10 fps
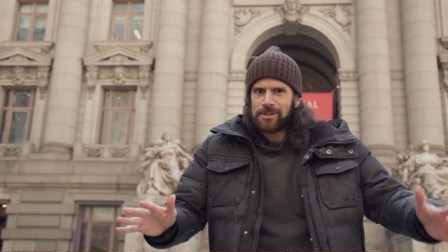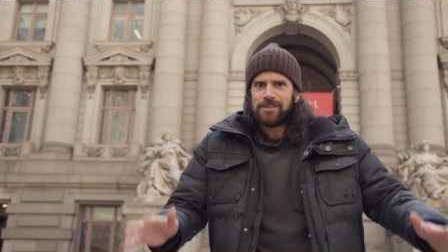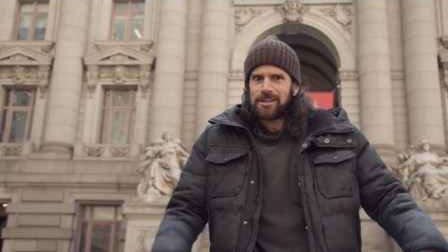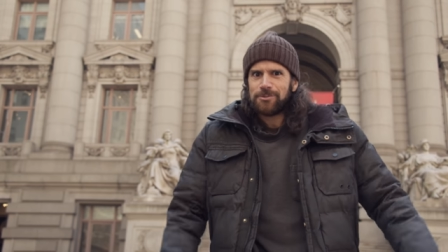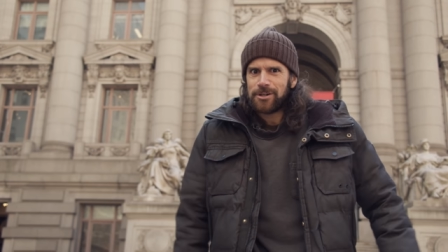
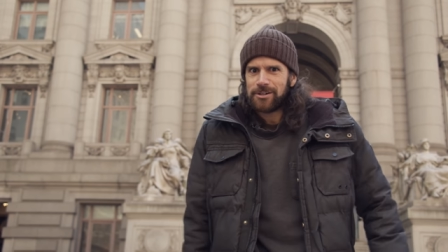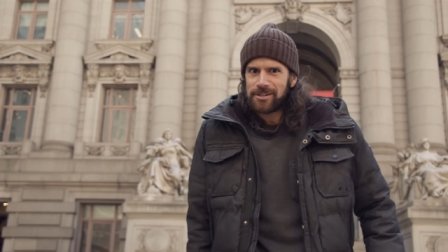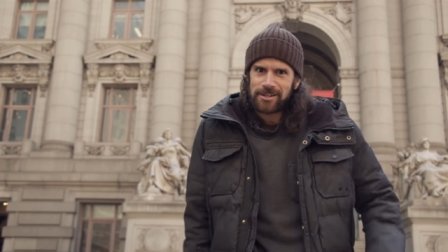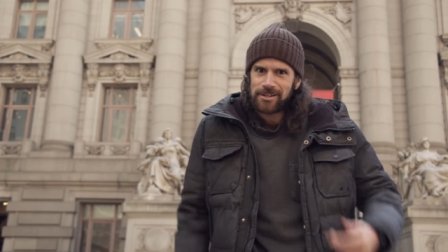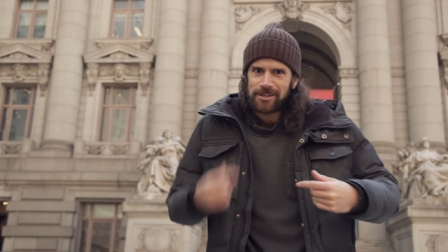it's kind of weird.
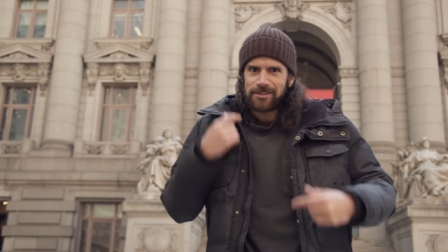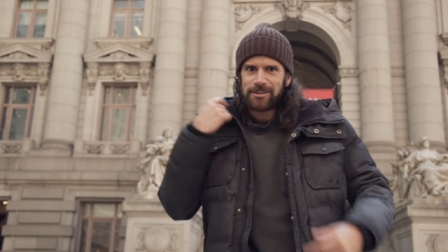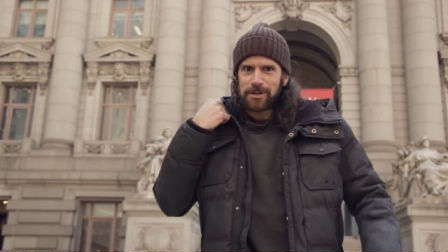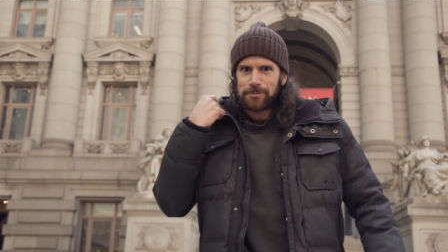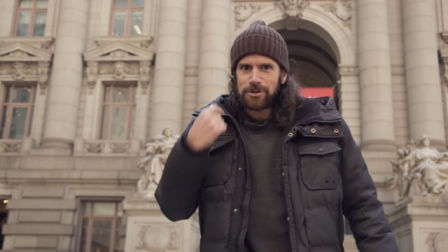Uh, you know,
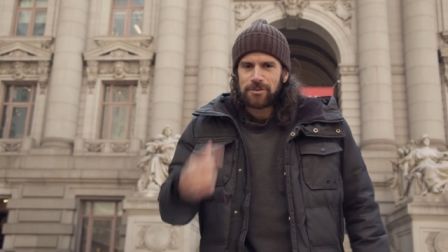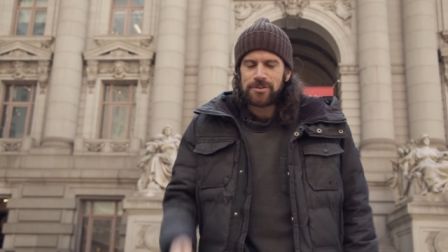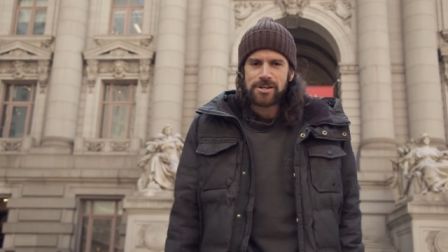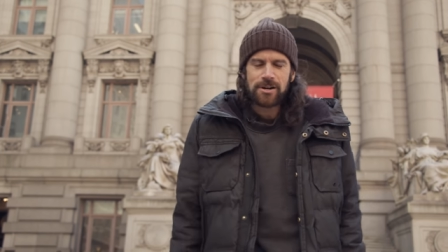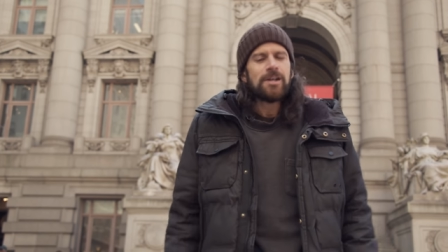you're making me
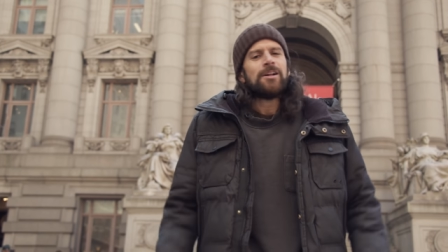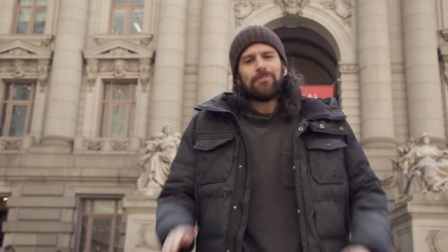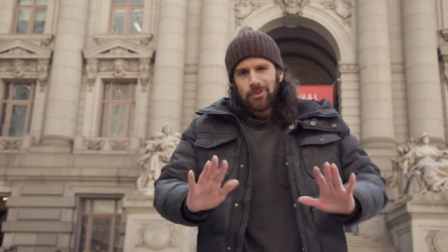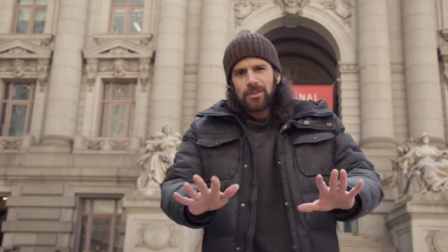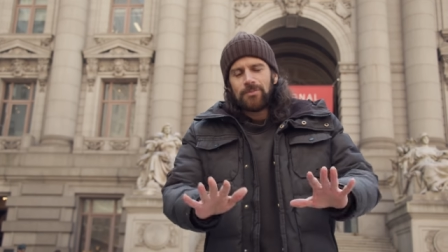nervous here.
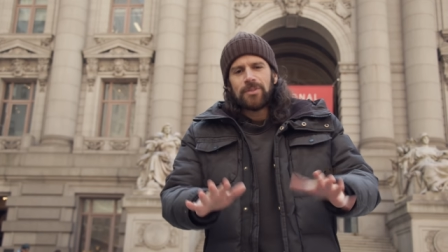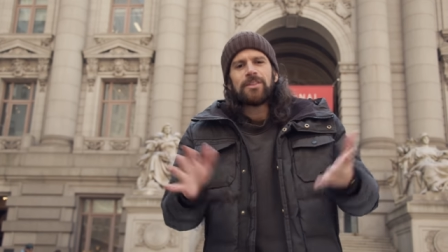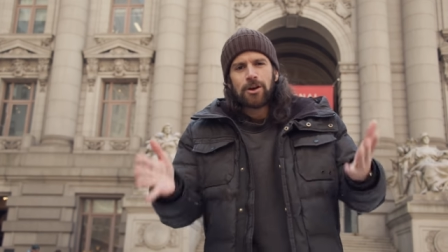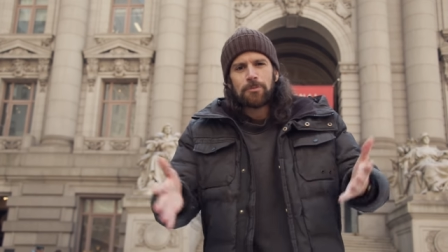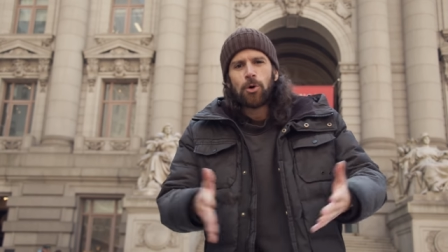
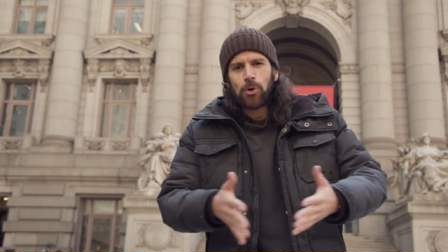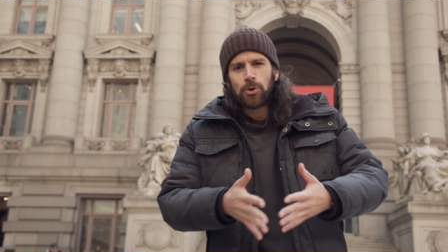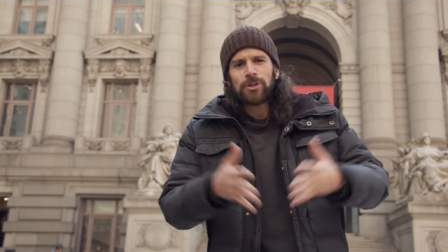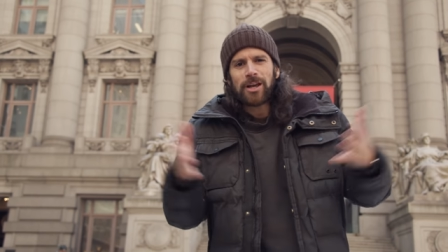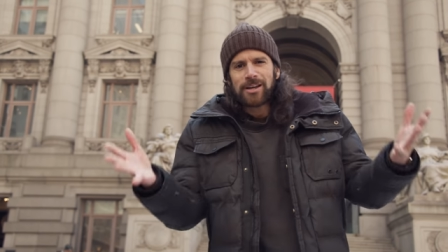Their
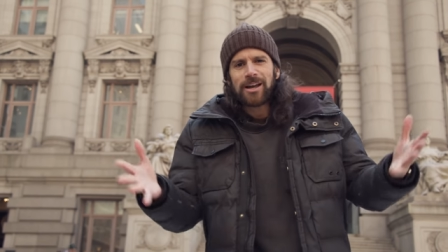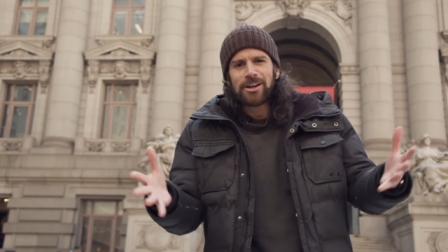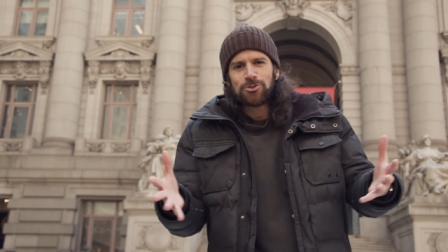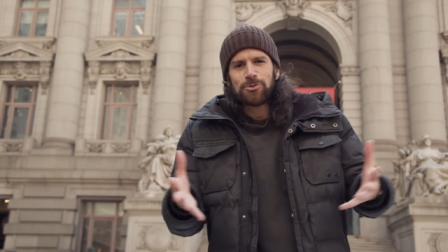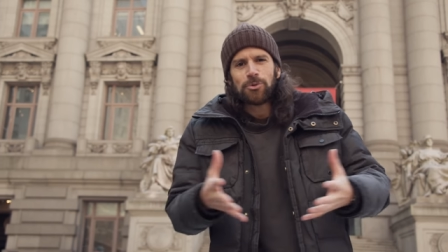whole like
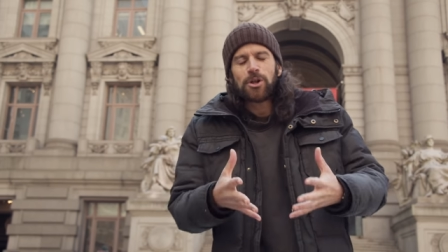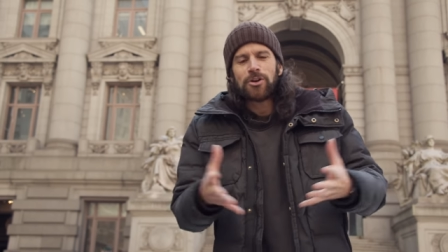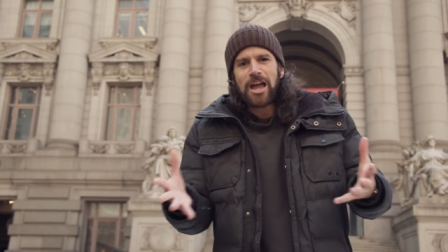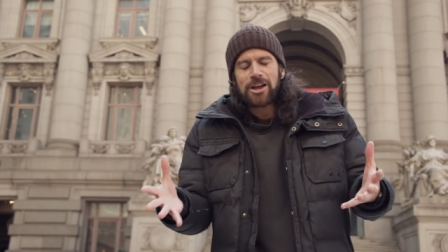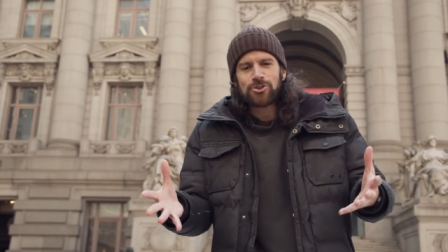actual one of
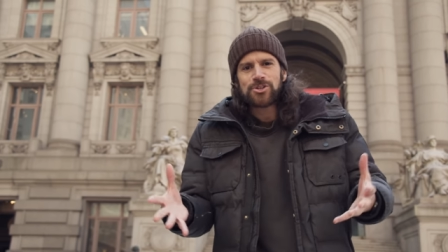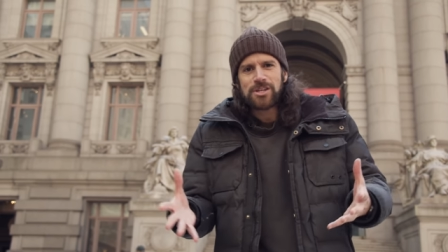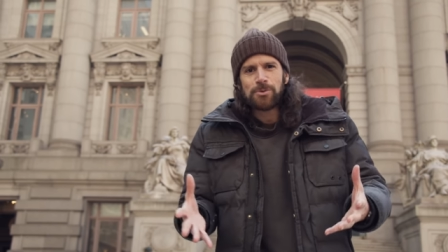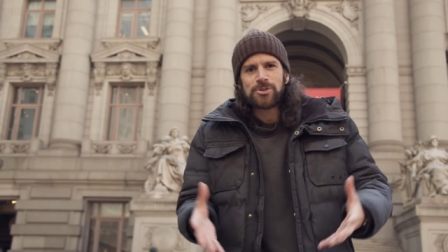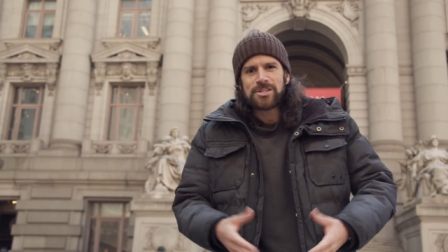their national
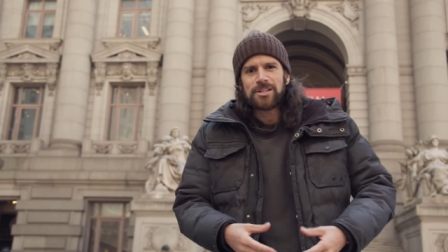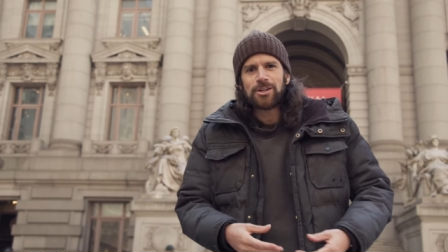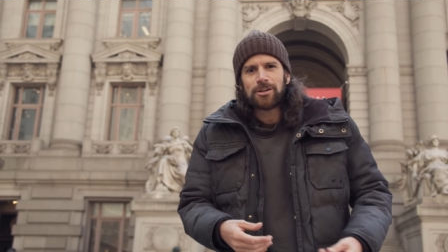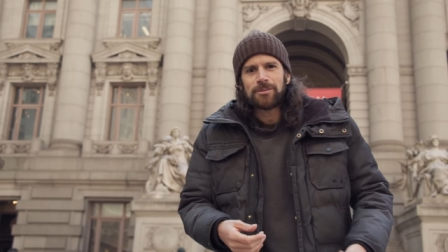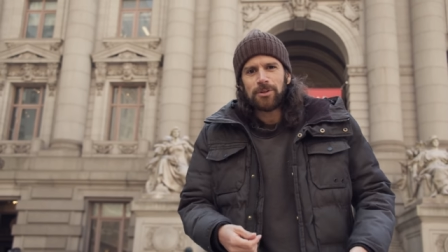symbols is a
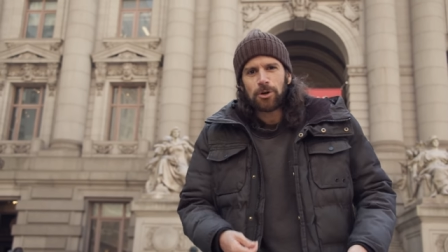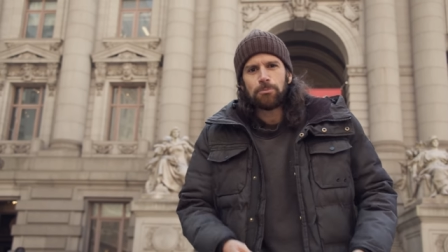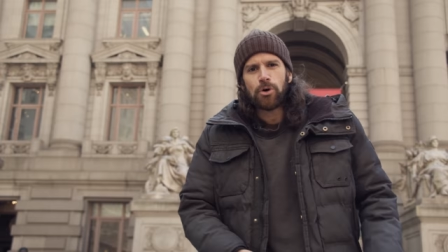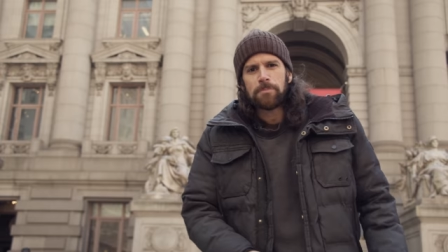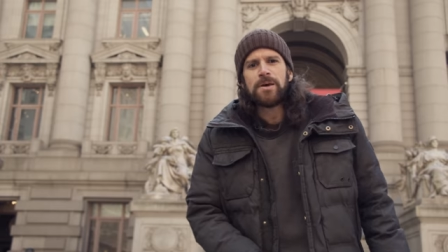little little
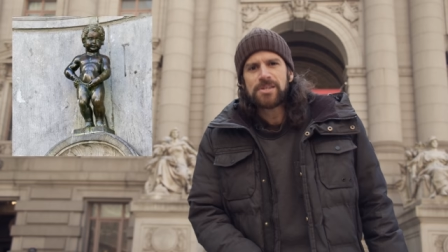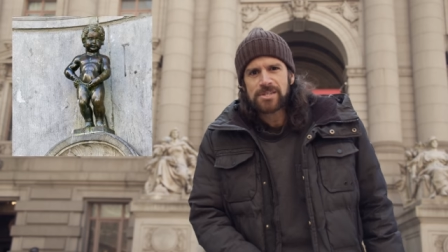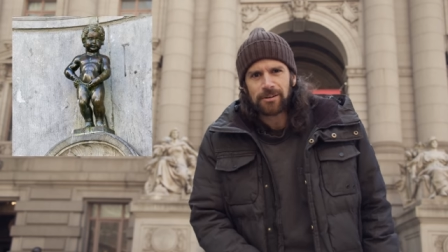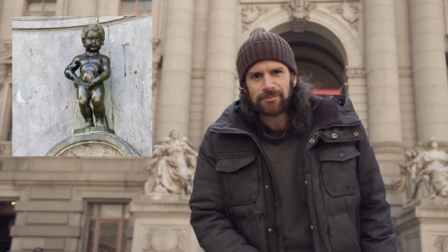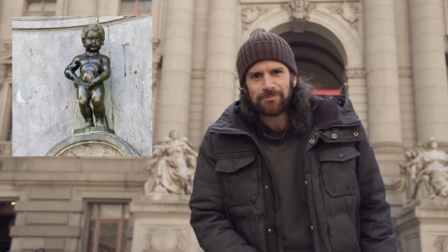boy
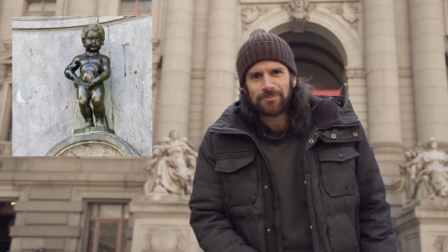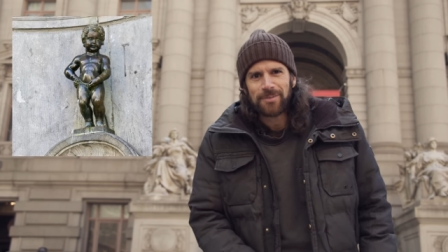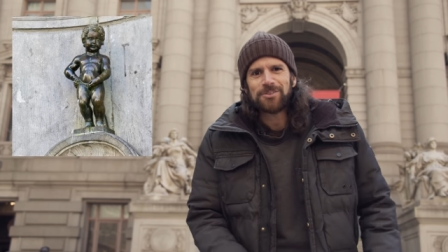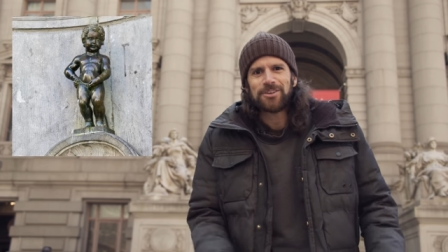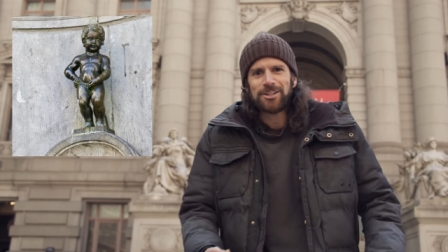pissing.
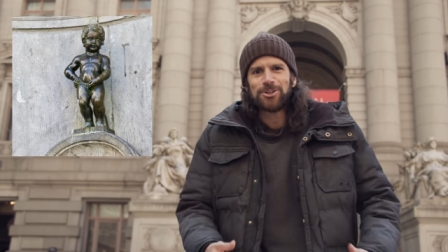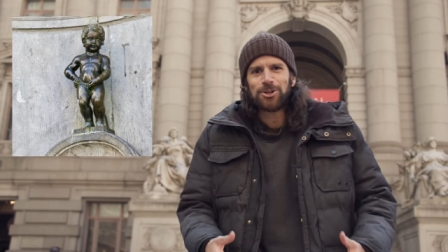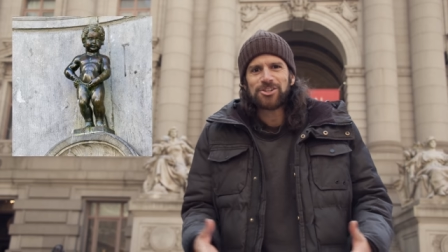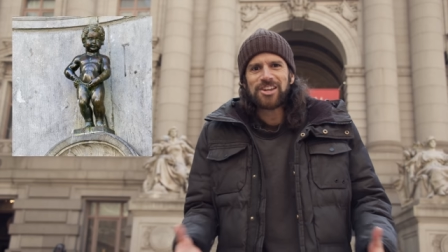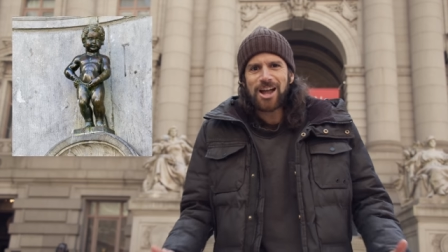It's like a
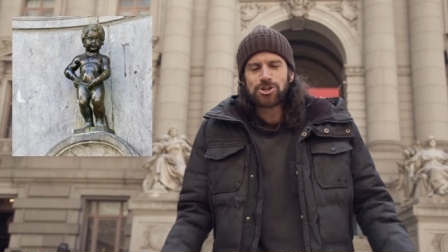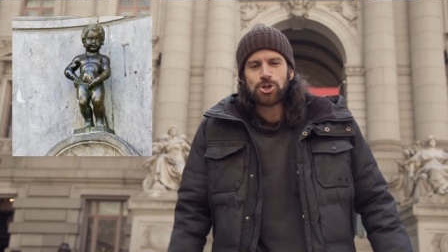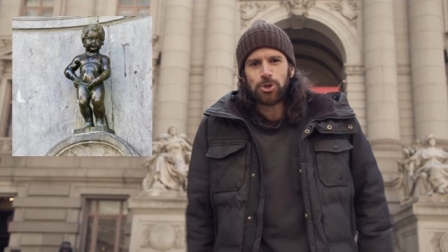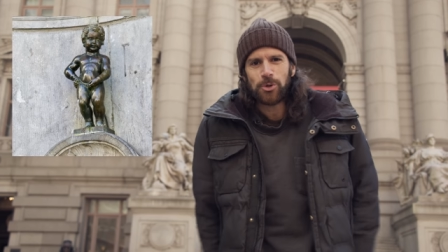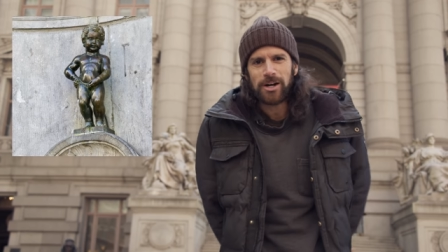little
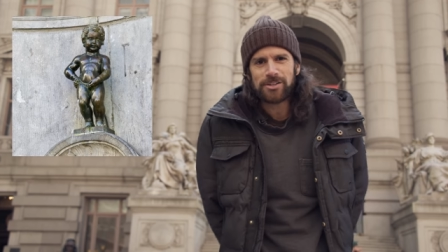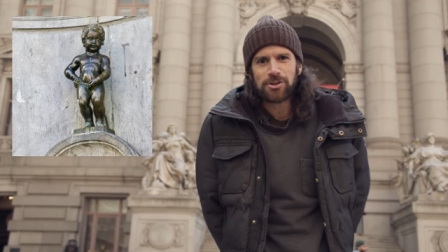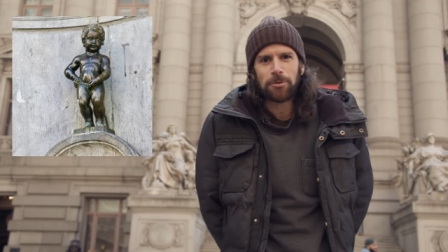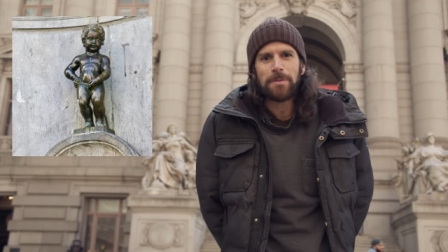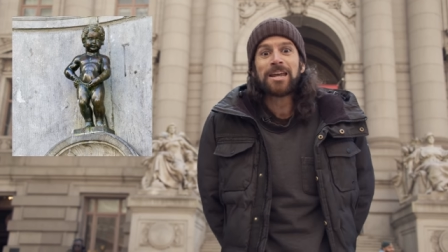statue. it's
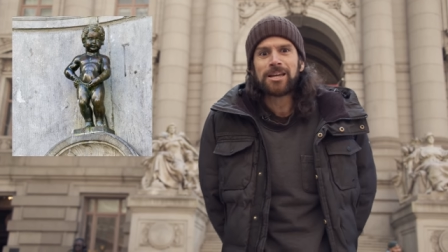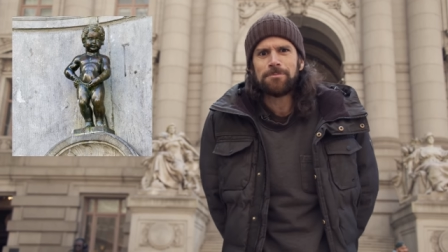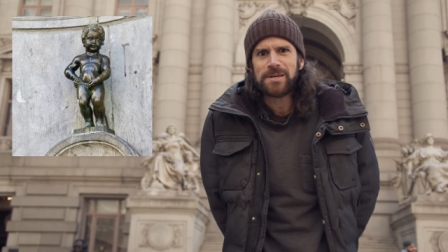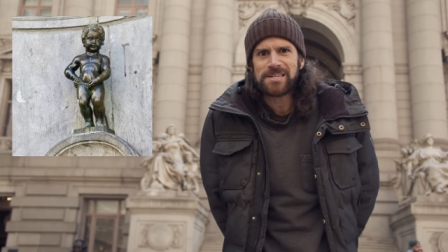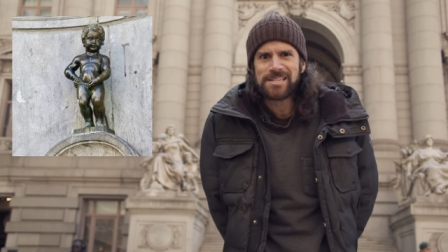called Manneken
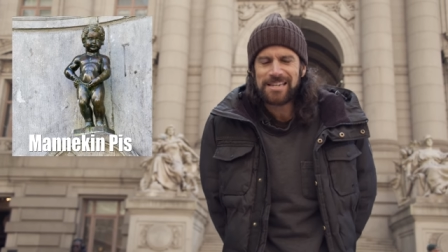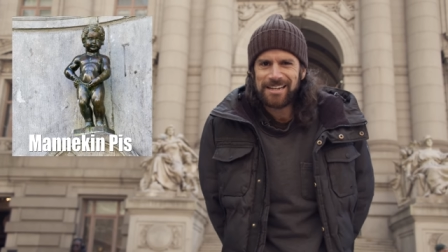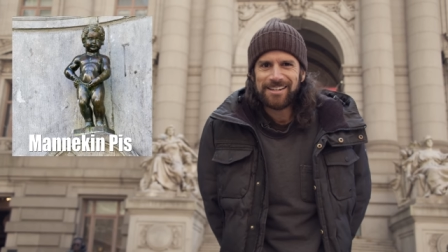Pis.